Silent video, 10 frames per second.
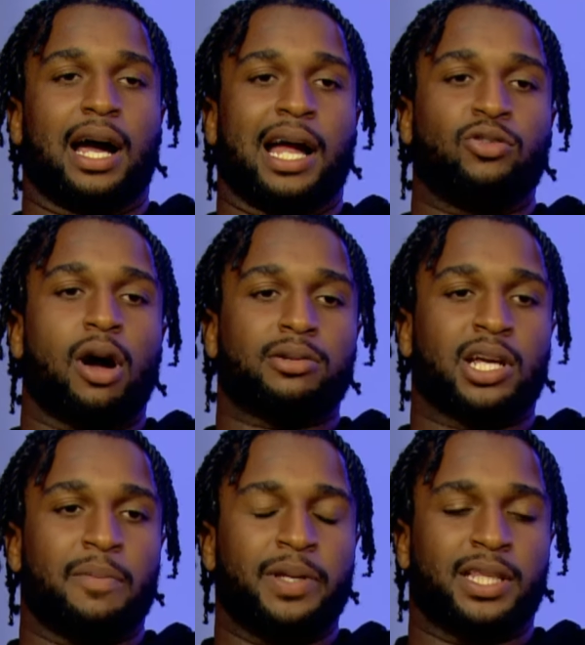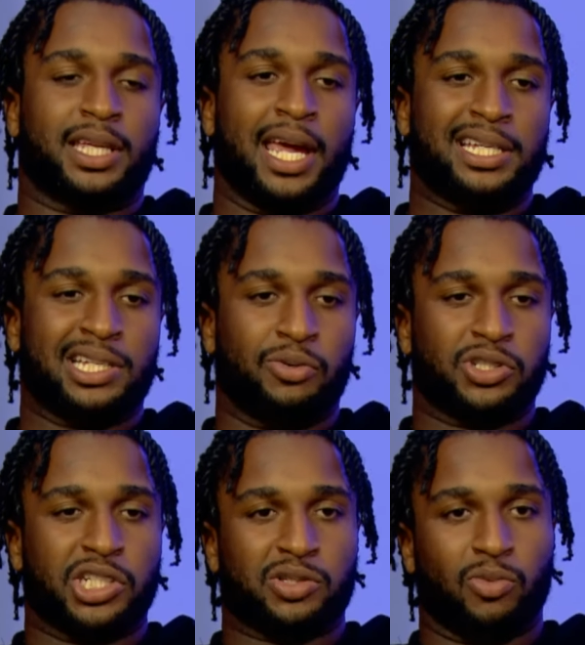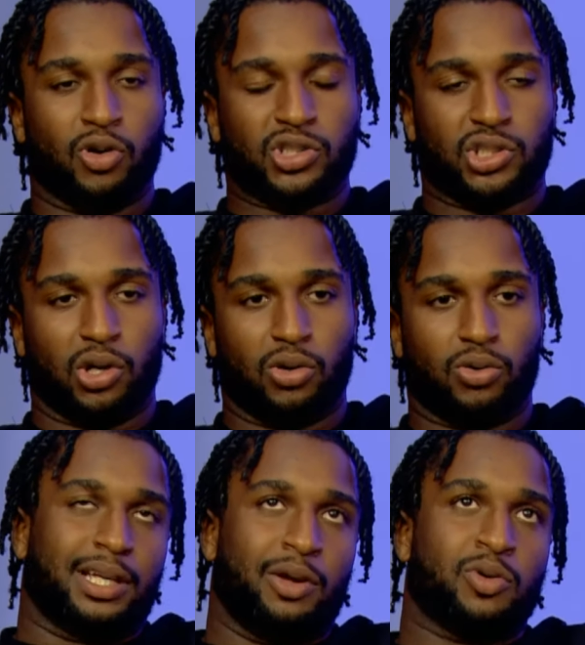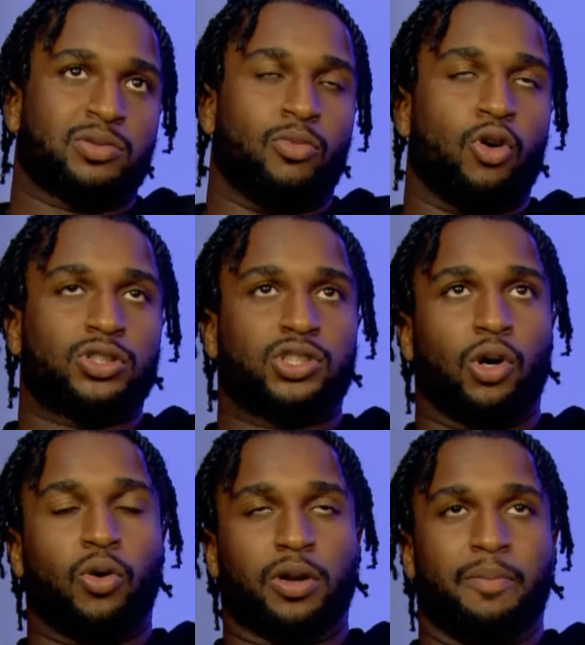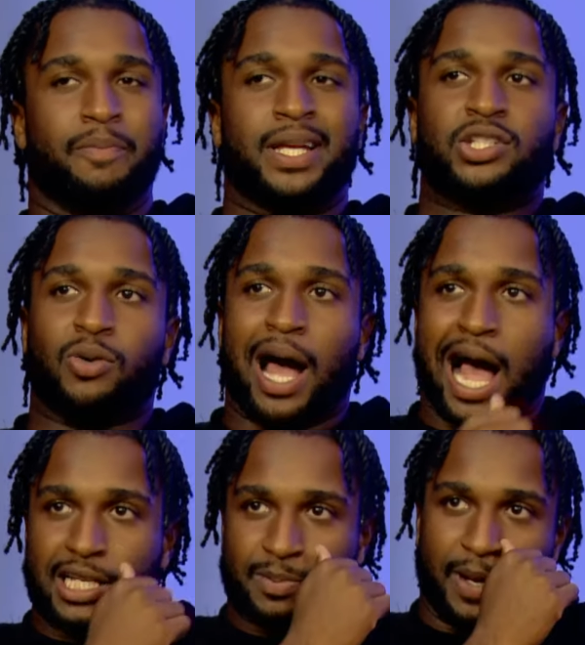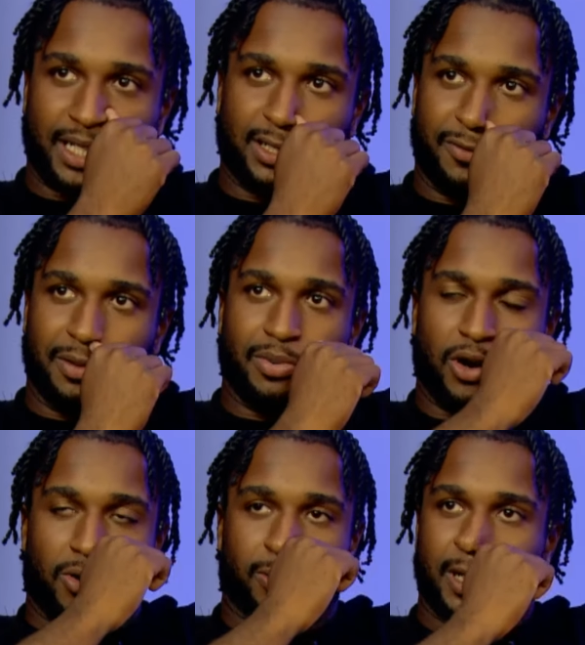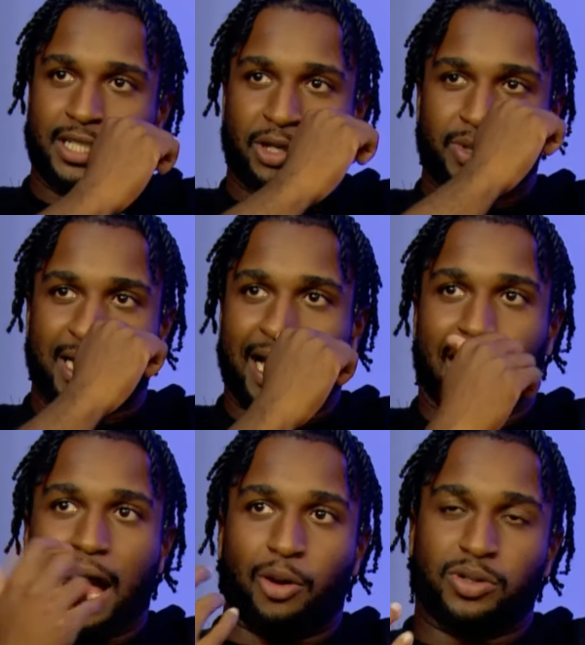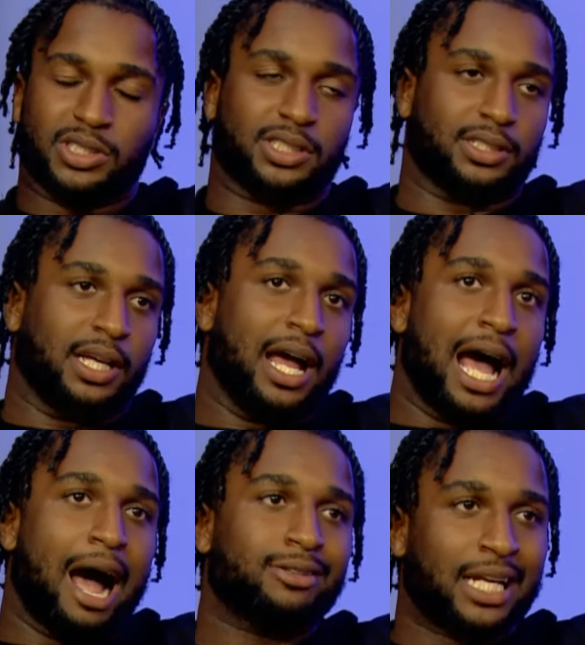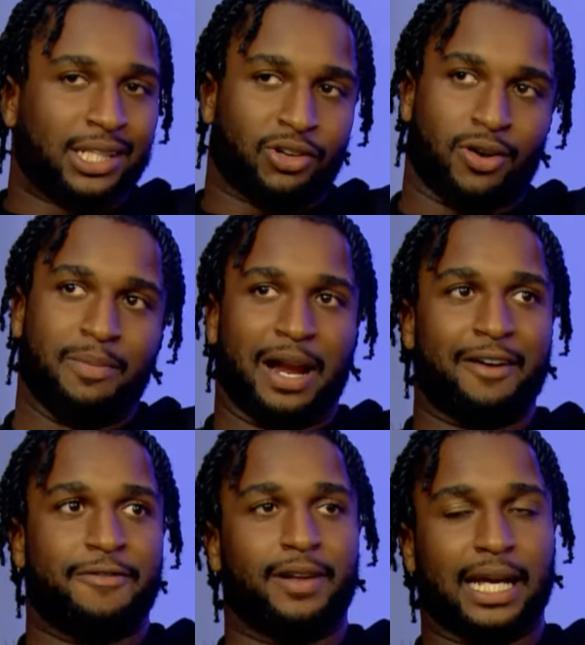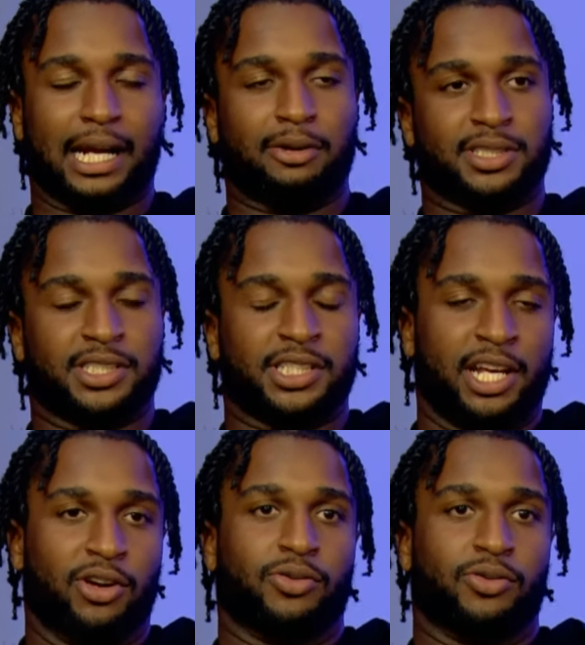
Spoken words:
I knew I was going to beat the case. It was just more so, the mental aspect of it, bro. Because it was like, I was at the crib, but I felt like I was in jail.